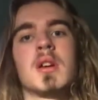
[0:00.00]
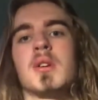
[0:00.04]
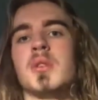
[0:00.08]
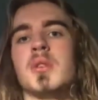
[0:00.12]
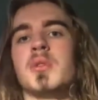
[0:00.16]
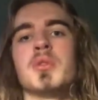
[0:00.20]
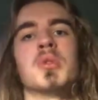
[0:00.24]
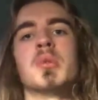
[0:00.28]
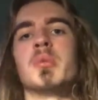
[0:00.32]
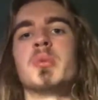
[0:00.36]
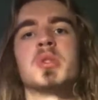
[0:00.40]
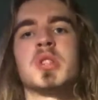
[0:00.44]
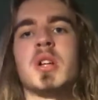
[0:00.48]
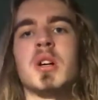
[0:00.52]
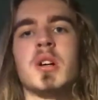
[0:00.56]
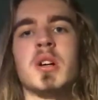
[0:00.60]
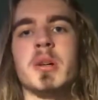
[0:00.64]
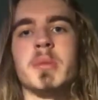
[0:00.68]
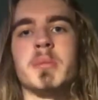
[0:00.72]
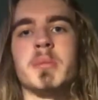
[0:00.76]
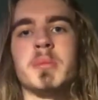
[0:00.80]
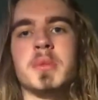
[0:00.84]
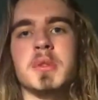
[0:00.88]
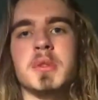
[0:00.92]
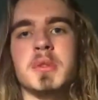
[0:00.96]
at normal
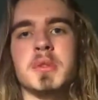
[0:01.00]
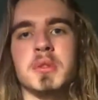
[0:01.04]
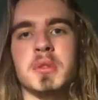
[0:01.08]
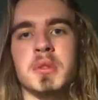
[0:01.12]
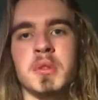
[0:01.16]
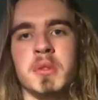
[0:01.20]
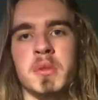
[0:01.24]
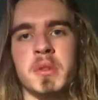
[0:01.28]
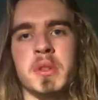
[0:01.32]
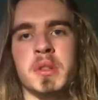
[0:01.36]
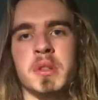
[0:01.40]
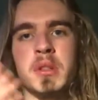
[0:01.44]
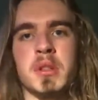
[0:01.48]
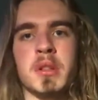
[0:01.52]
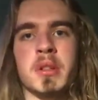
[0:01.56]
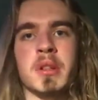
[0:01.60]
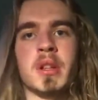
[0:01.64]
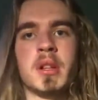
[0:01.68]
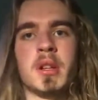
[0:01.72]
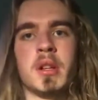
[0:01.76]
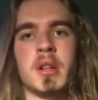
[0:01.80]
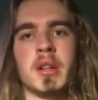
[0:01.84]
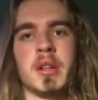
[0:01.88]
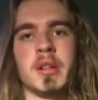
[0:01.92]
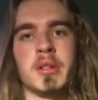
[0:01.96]
times, obviously
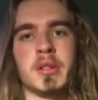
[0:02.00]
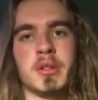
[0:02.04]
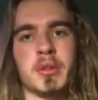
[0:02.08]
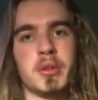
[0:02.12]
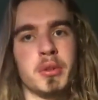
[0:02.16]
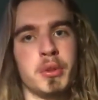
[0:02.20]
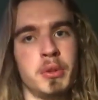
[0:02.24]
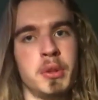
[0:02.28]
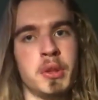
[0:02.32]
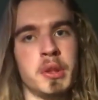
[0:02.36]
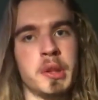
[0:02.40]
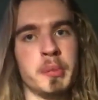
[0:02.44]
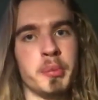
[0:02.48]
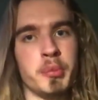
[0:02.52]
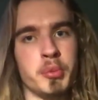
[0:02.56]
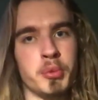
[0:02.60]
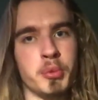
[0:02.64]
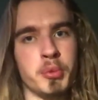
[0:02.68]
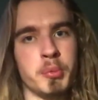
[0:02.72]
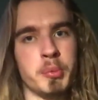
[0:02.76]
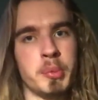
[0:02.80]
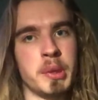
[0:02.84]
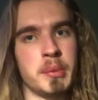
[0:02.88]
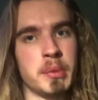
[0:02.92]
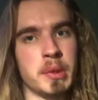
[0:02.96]
excluding abro
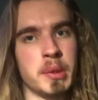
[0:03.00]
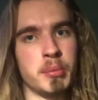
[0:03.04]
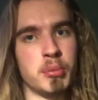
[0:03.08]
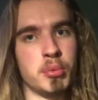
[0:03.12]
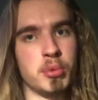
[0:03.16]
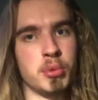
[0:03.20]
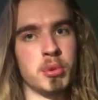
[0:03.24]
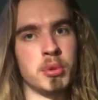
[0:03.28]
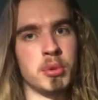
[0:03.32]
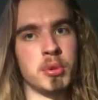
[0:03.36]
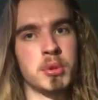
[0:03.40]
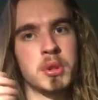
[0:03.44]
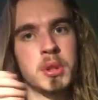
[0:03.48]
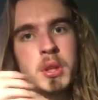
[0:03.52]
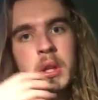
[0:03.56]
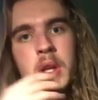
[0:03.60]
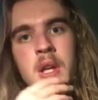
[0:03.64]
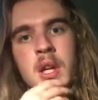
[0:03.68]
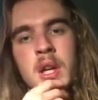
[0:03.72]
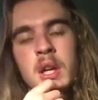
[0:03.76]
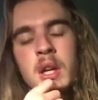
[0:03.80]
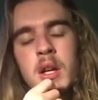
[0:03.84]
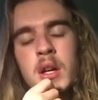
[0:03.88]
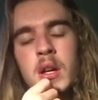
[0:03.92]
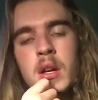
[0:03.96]
people abroad.
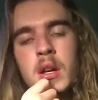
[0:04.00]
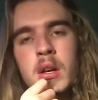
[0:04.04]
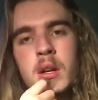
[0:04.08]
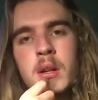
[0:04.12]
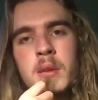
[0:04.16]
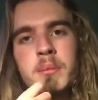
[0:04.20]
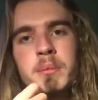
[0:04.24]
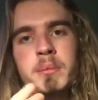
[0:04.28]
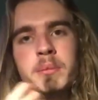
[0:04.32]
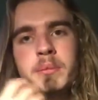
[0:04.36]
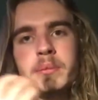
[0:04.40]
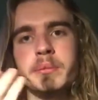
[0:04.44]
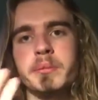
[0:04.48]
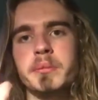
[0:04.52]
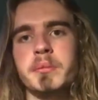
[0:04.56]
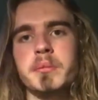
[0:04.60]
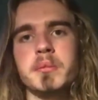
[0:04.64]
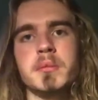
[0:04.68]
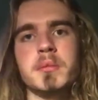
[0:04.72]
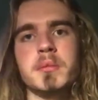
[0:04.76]
Um,